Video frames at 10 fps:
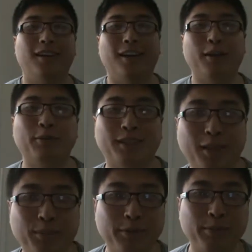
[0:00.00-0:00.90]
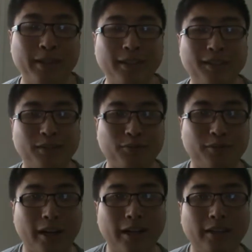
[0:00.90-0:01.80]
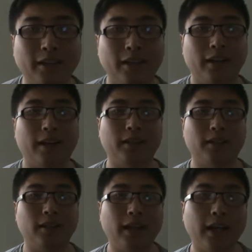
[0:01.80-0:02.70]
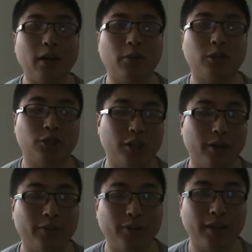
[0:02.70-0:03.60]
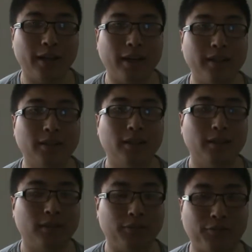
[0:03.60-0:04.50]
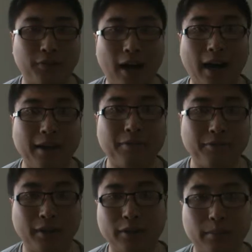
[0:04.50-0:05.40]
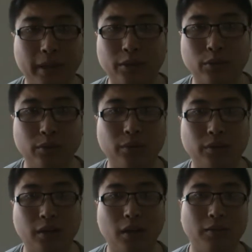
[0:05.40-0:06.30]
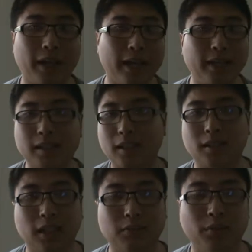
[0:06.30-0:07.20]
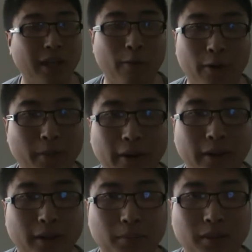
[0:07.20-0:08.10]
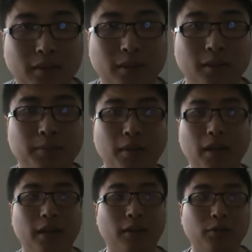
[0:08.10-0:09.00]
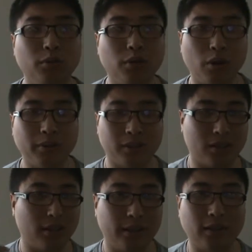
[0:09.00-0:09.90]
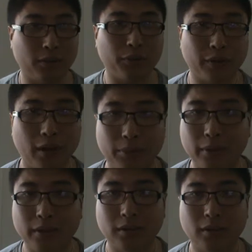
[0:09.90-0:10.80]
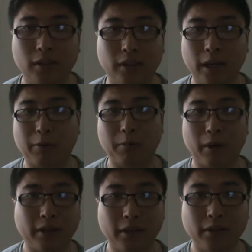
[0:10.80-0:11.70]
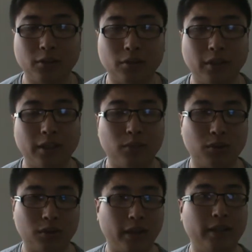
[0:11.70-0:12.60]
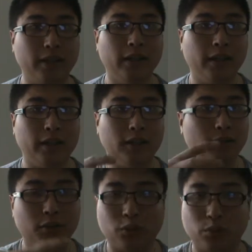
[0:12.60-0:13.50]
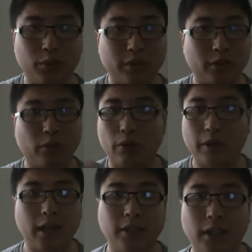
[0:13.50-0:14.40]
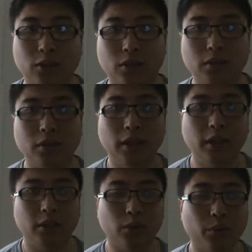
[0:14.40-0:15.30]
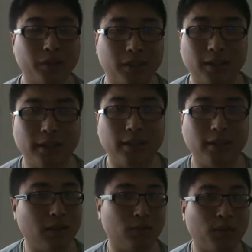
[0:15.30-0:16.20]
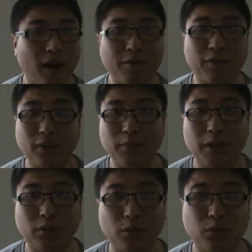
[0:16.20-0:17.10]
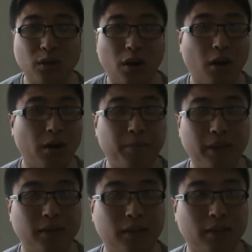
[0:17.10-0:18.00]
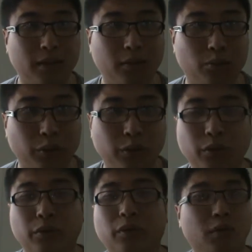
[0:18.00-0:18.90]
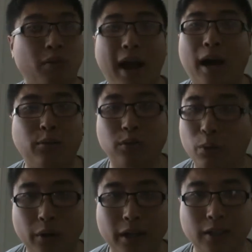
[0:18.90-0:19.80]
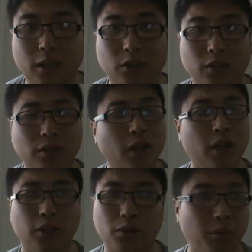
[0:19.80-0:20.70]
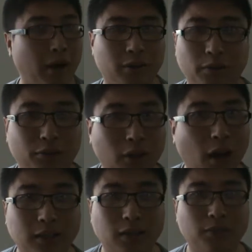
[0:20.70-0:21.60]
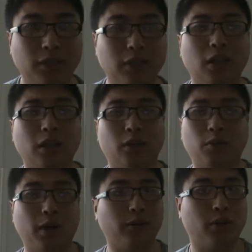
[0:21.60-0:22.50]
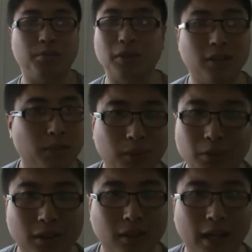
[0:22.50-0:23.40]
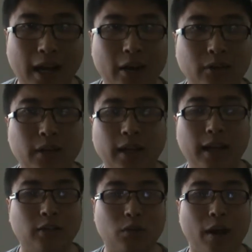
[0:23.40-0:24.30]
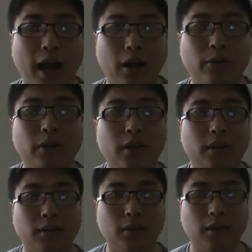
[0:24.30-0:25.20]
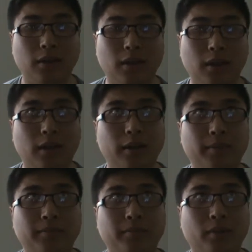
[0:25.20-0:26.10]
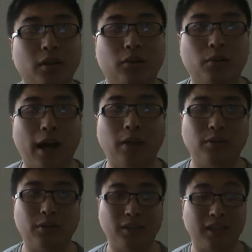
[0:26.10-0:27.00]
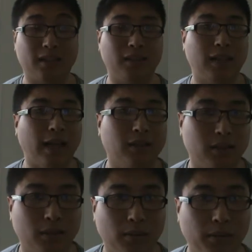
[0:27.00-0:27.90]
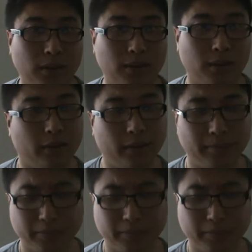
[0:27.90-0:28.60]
Hey, what's up, everybody? This is Fred, and today I want to share with you guys the 5 fundamentals of any successful network marketing business. If you go and study different companies in the network marketing industry and you study individuals and their organizations, you'll see these 5 fundamentals are basically riddled throughout the organization, throughout their philosophies, throughout their business building styles, and throughout their success, basically.